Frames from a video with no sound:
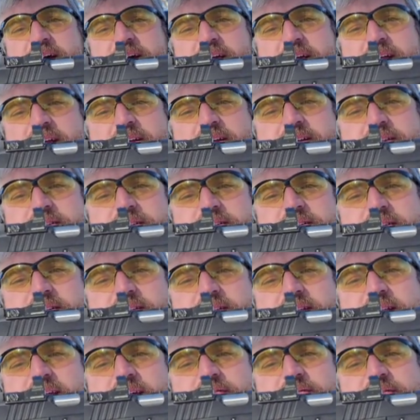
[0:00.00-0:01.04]
is
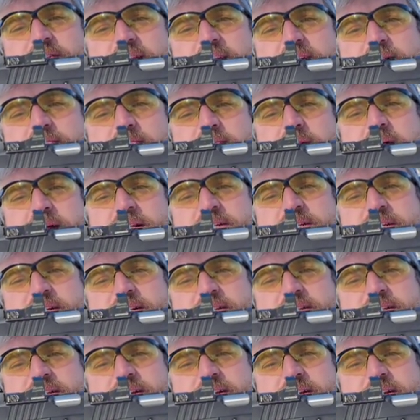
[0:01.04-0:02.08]
definitely a
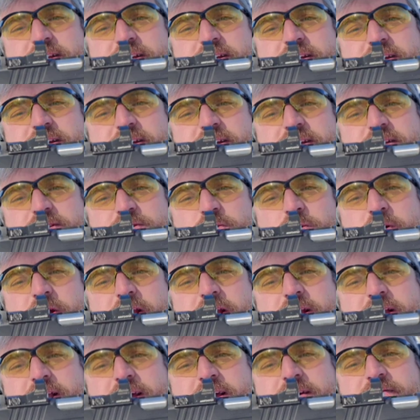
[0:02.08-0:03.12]
budget
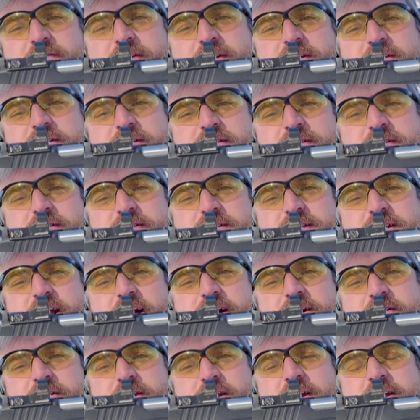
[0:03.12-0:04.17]
2011
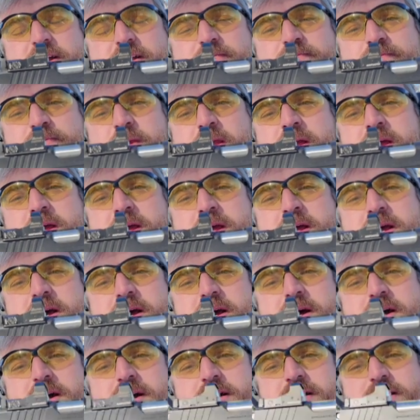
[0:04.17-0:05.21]
style gun.
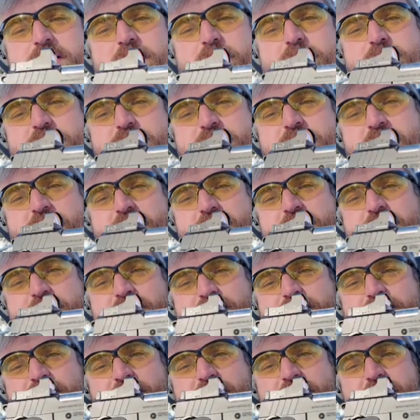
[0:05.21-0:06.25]
Double stack
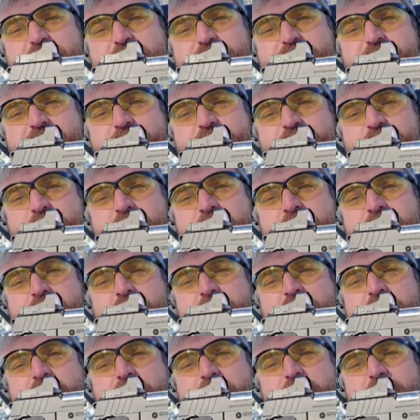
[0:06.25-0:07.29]
1911,
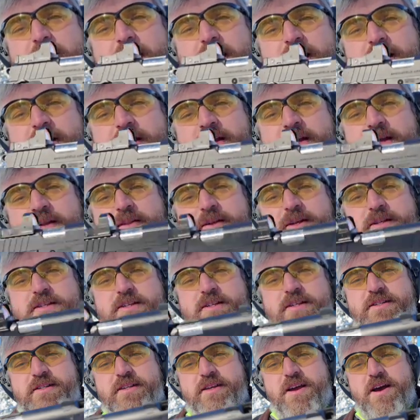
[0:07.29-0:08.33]
and
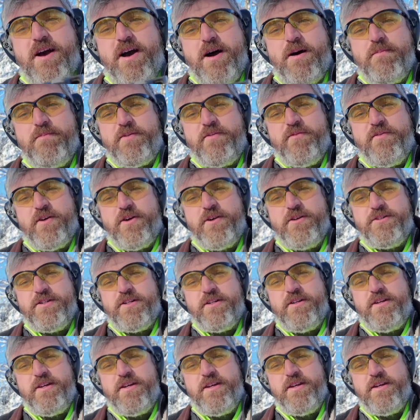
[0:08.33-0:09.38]
this is the comped
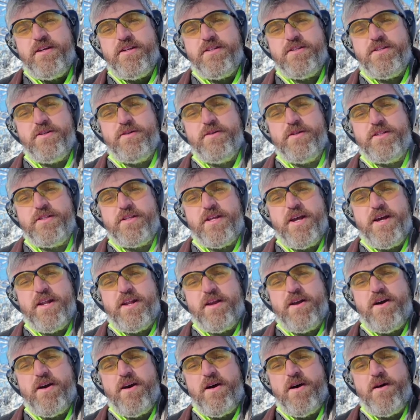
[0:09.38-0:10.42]
version, so it's got
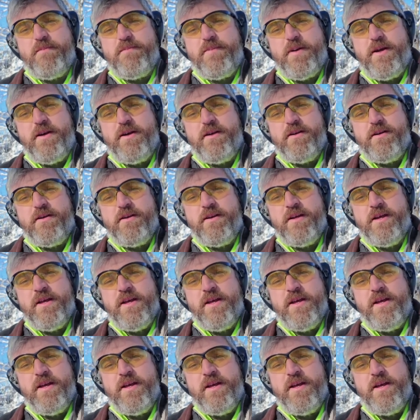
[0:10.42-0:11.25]
a comp here.